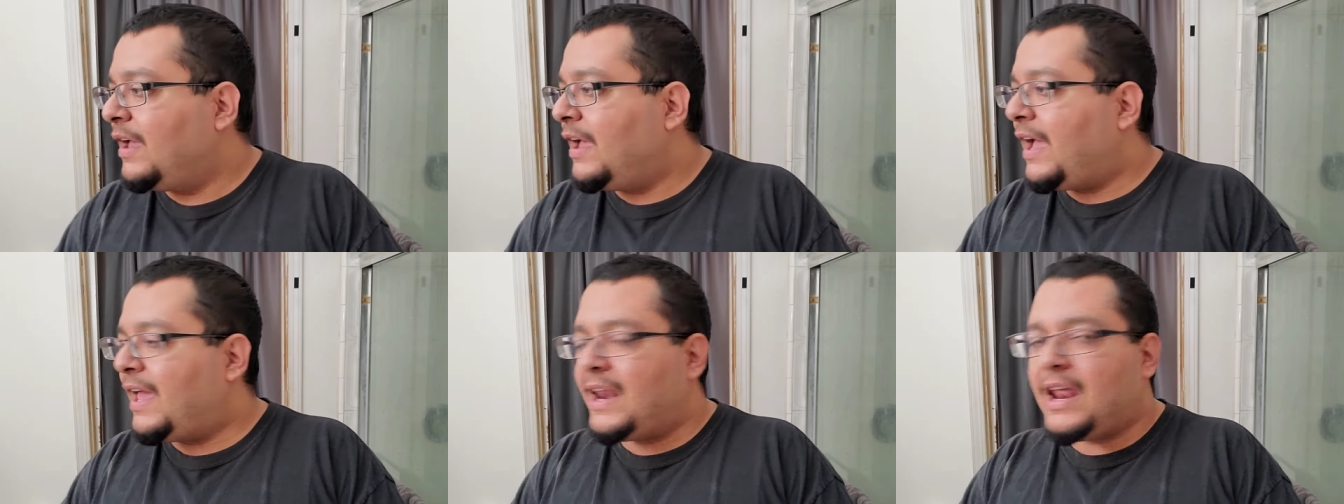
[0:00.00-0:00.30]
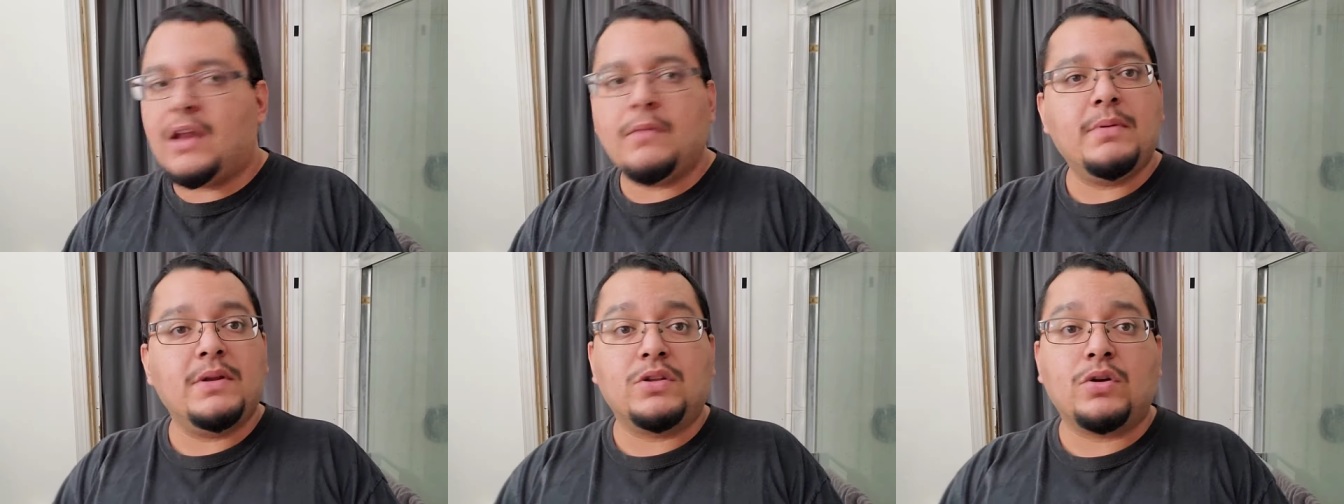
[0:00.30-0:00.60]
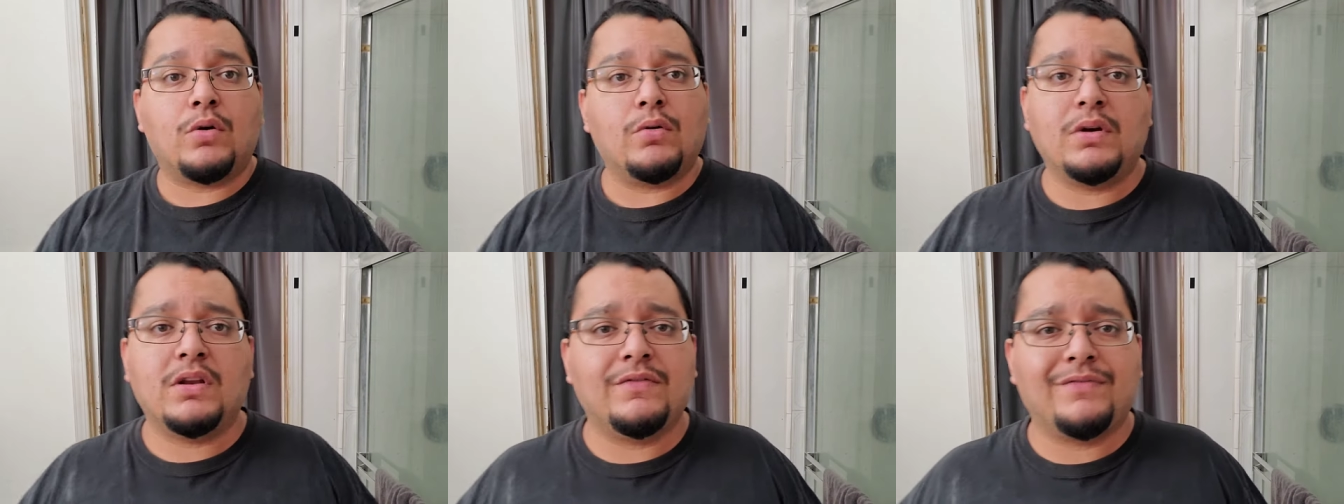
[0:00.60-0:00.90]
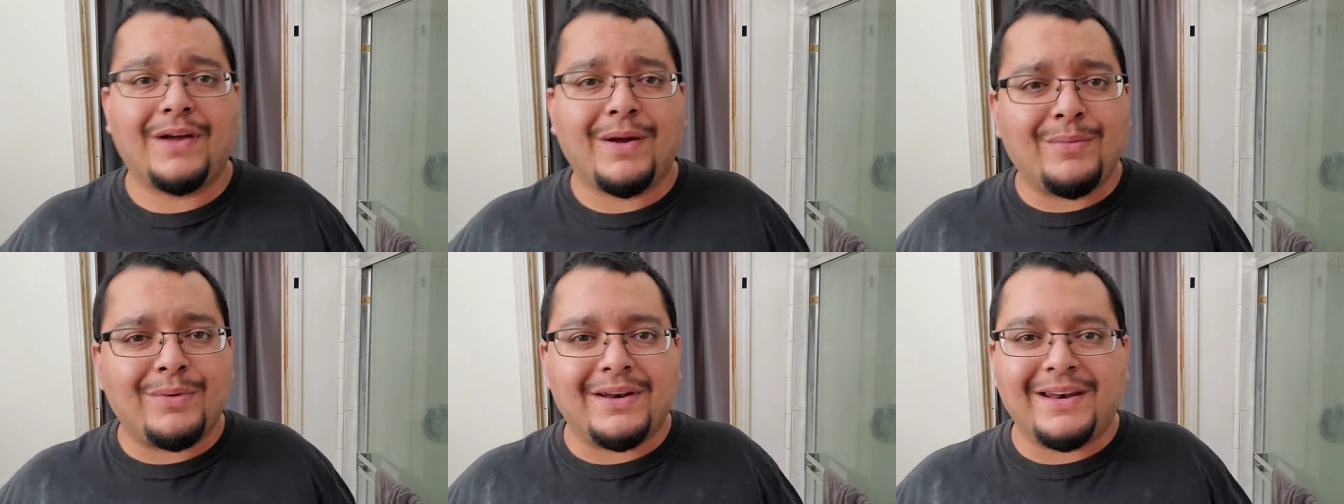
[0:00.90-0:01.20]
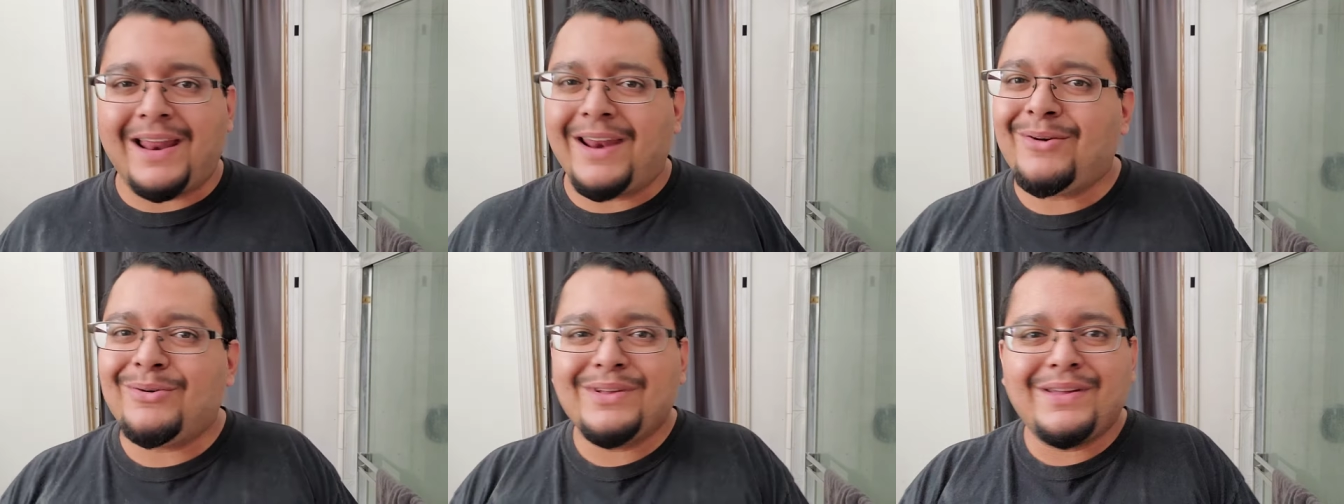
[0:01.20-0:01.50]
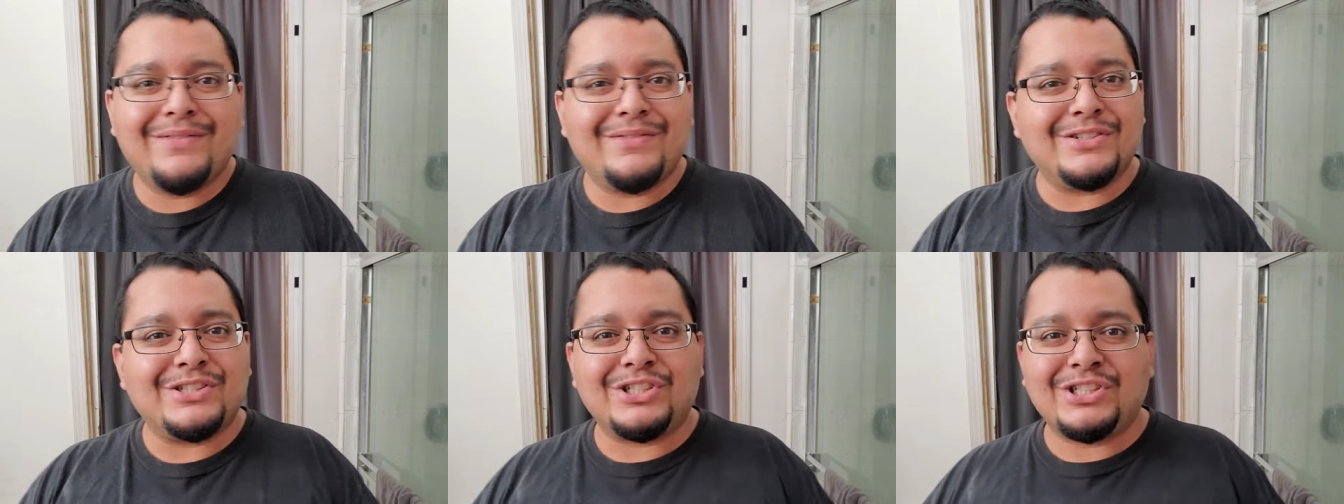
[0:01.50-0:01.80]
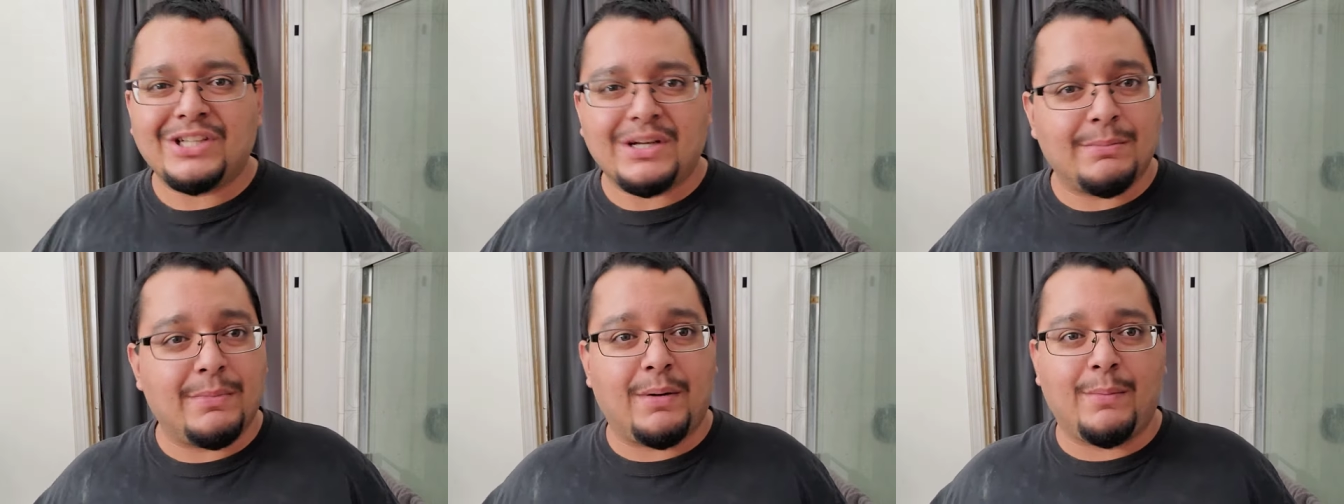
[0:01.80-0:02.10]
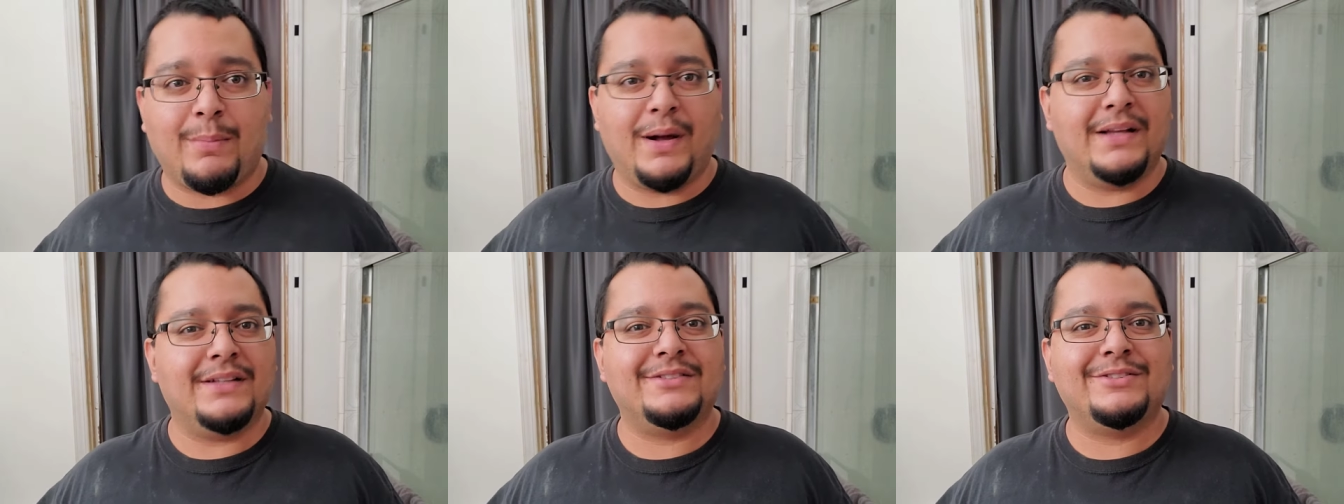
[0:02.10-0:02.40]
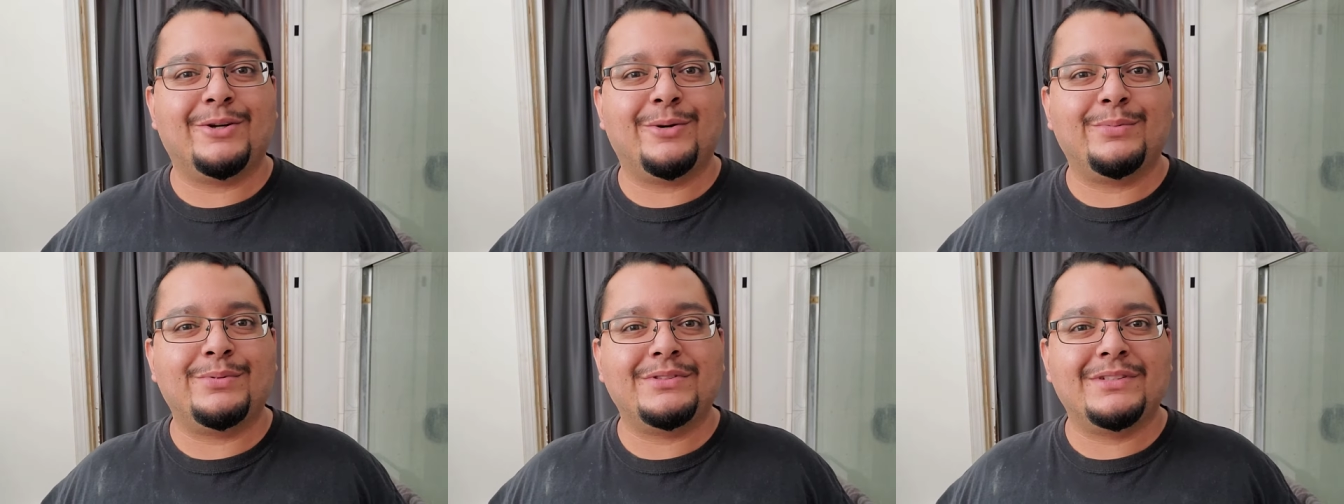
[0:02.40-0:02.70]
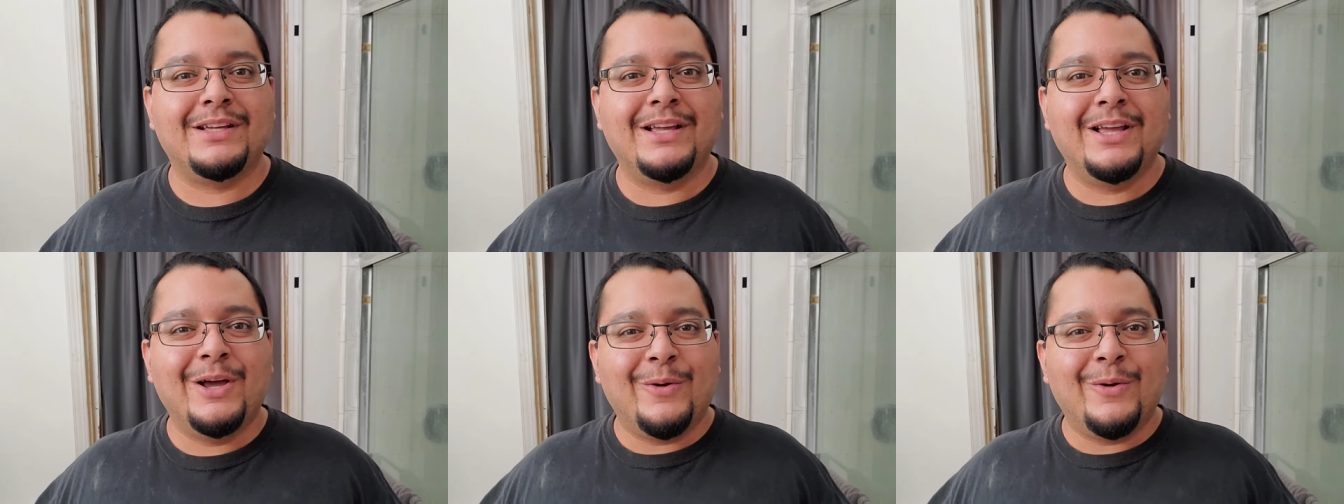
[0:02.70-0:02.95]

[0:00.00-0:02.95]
and I'd be totally fine with it. I don't give a shit about buying soaps.